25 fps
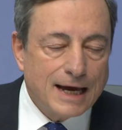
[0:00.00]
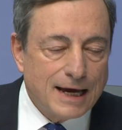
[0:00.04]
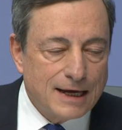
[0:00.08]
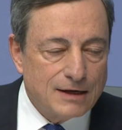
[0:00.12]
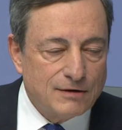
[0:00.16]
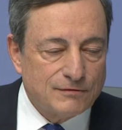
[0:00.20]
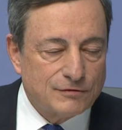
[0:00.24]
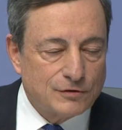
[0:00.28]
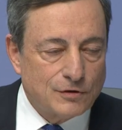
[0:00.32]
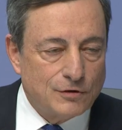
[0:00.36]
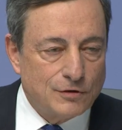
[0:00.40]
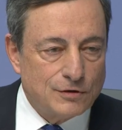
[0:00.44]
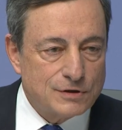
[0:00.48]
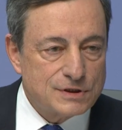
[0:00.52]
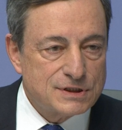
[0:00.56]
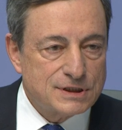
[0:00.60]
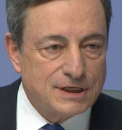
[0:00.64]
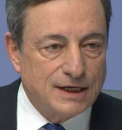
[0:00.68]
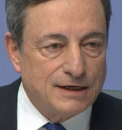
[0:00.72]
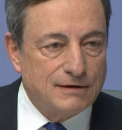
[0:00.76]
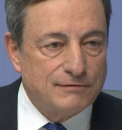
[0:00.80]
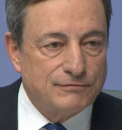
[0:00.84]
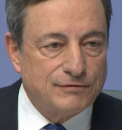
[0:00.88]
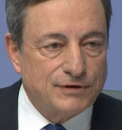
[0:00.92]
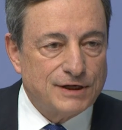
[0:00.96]
and of
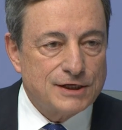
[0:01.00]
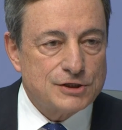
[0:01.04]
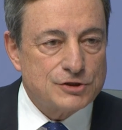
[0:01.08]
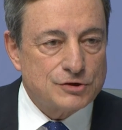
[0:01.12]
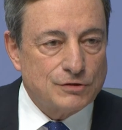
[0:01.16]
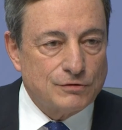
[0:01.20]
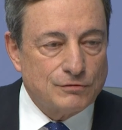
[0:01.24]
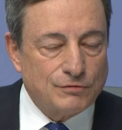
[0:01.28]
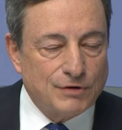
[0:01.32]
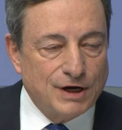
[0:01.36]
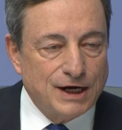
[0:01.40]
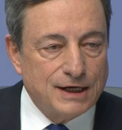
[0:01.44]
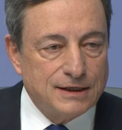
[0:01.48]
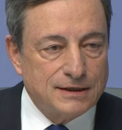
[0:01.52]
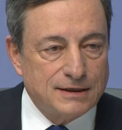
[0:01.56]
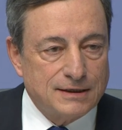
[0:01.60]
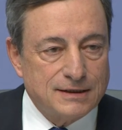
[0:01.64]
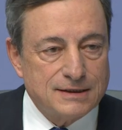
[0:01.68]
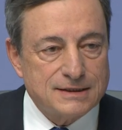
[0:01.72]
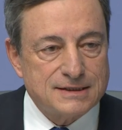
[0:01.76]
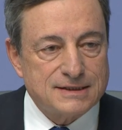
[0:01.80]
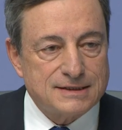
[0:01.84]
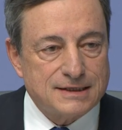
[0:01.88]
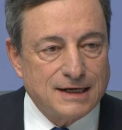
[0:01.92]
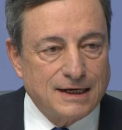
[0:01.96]
course, an inflation rate
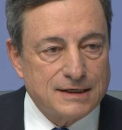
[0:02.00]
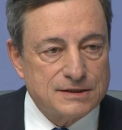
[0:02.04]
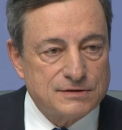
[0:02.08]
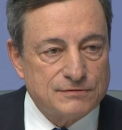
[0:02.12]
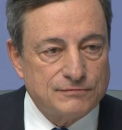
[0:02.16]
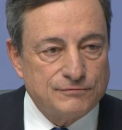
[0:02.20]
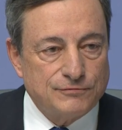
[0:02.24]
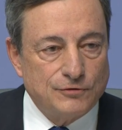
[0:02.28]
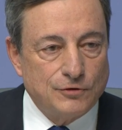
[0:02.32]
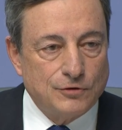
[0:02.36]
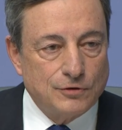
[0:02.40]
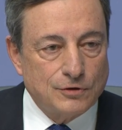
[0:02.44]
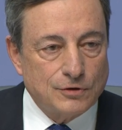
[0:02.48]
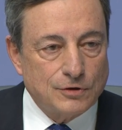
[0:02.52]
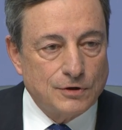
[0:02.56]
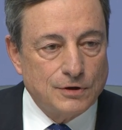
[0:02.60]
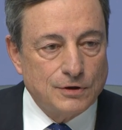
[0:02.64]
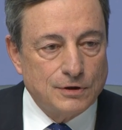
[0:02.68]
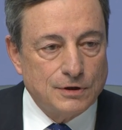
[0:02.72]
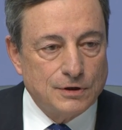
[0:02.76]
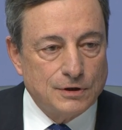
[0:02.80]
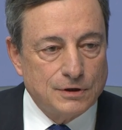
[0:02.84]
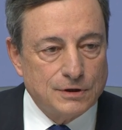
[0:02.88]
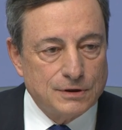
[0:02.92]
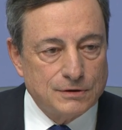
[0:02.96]
that is such for
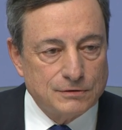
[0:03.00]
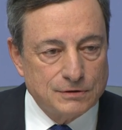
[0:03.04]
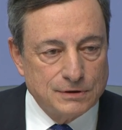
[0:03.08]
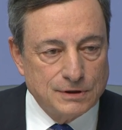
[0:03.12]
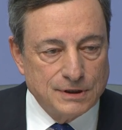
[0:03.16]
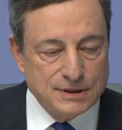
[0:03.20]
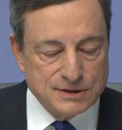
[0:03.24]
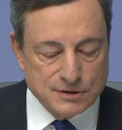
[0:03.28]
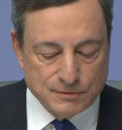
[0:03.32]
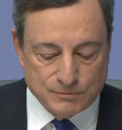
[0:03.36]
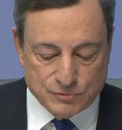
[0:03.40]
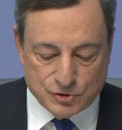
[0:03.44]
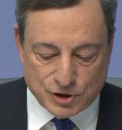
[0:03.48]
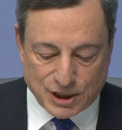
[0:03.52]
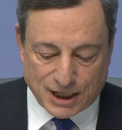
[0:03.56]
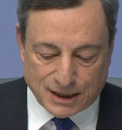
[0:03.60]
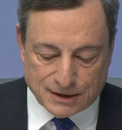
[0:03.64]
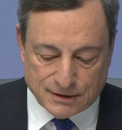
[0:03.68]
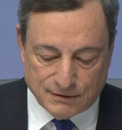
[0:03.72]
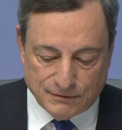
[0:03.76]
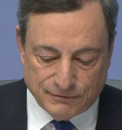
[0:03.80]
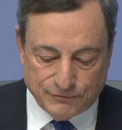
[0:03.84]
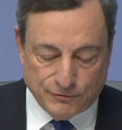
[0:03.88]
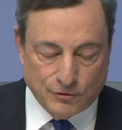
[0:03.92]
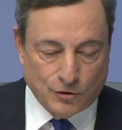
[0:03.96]
this
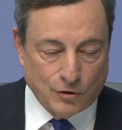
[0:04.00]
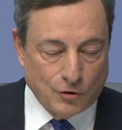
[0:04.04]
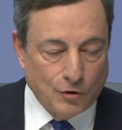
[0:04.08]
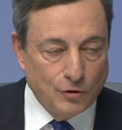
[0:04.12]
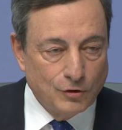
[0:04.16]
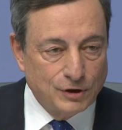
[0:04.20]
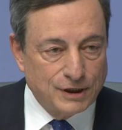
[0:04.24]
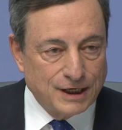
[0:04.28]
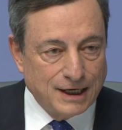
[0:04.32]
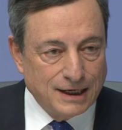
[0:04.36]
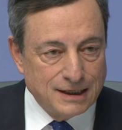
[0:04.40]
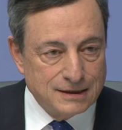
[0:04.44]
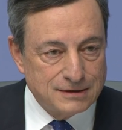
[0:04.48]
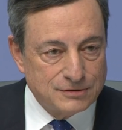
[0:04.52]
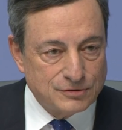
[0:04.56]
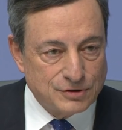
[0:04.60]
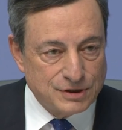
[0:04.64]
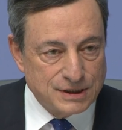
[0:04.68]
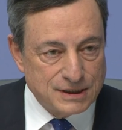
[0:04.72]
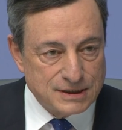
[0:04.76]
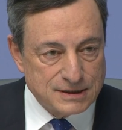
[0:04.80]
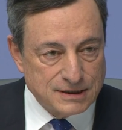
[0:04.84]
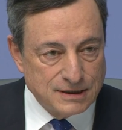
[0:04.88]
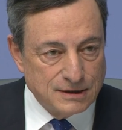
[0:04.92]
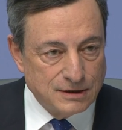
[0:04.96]
objective for all
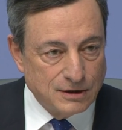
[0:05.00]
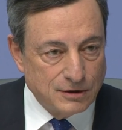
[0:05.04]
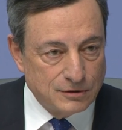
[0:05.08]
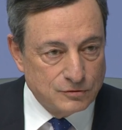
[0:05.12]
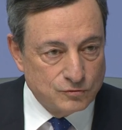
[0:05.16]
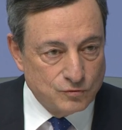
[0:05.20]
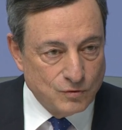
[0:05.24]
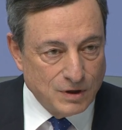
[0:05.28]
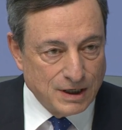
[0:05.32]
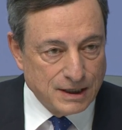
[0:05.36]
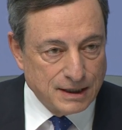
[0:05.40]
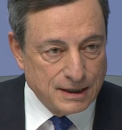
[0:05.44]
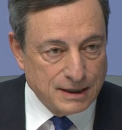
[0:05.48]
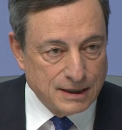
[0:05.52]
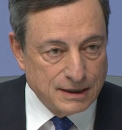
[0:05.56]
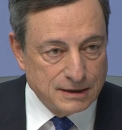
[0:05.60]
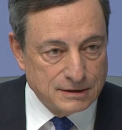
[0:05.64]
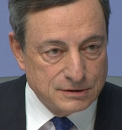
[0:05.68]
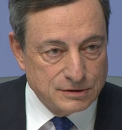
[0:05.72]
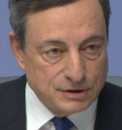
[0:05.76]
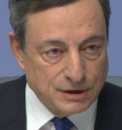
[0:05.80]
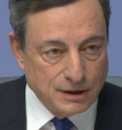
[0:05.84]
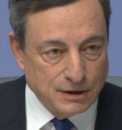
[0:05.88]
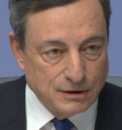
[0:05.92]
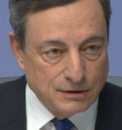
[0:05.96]
countries and not one
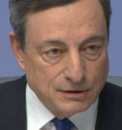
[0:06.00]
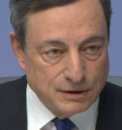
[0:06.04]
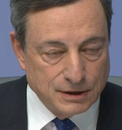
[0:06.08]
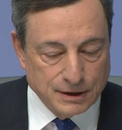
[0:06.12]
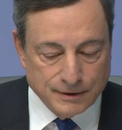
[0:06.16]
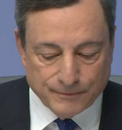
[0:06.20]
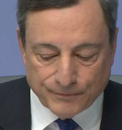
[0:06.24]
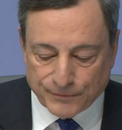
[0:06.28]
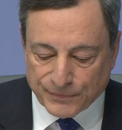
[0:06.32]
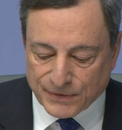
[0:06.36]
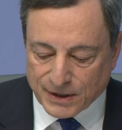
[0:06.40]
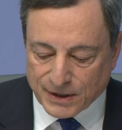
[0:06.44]
country only.